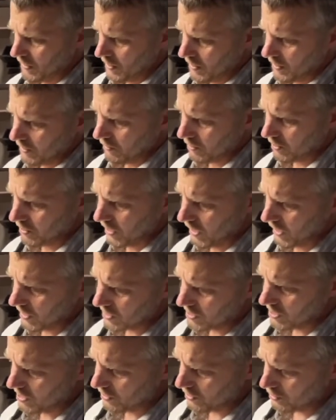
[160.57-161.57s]
well, you can't
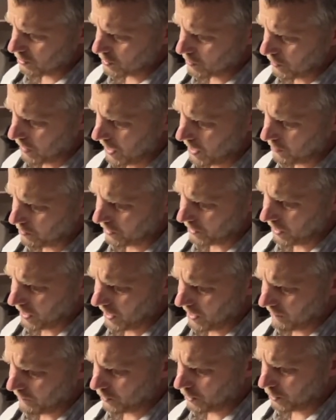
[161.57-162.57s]
see because there's paint, but they
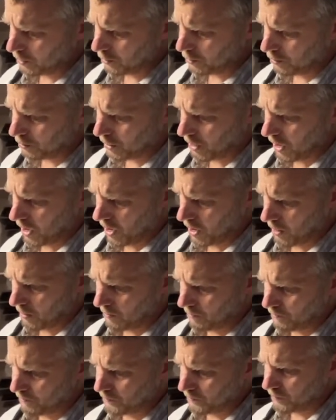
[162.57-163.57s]
have a
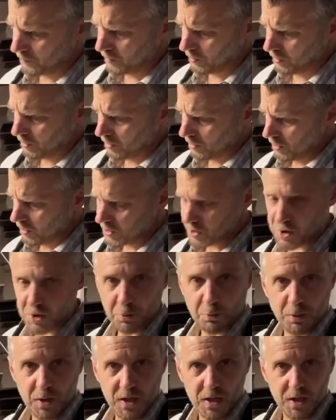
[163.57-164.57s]
little
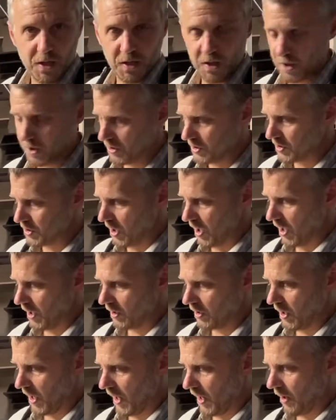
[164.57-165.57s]
screen
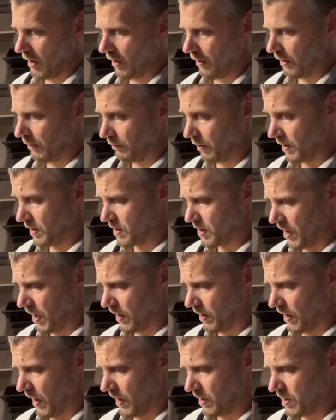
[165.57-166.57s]
inside
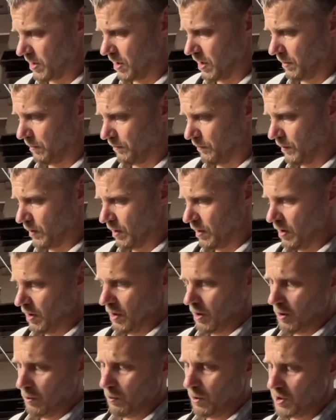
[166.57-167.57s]
that tip,
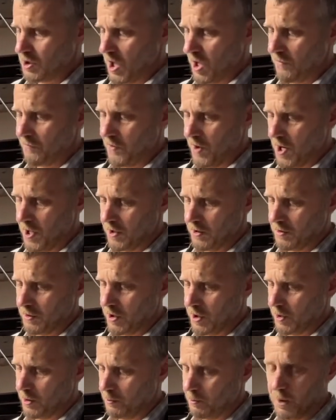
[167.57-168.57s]
which I find
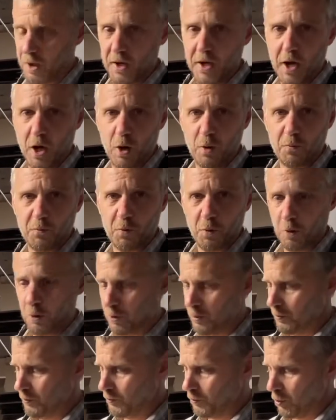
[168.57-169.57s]
really
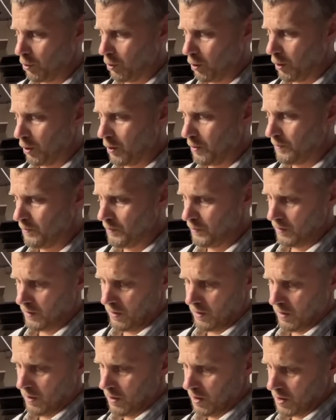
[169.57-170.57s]
helpful for
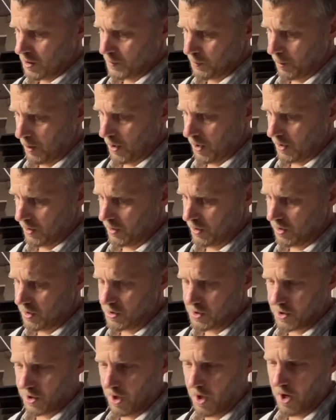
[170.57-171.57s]
spraying
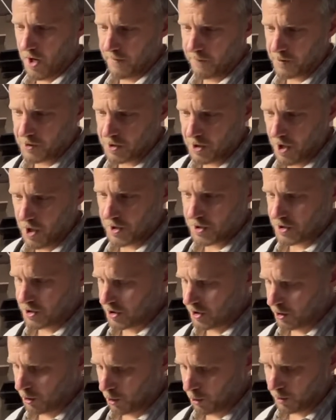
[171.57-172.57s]
these high
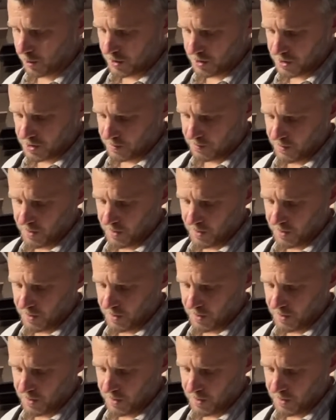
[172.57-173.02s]
viscosity coatings.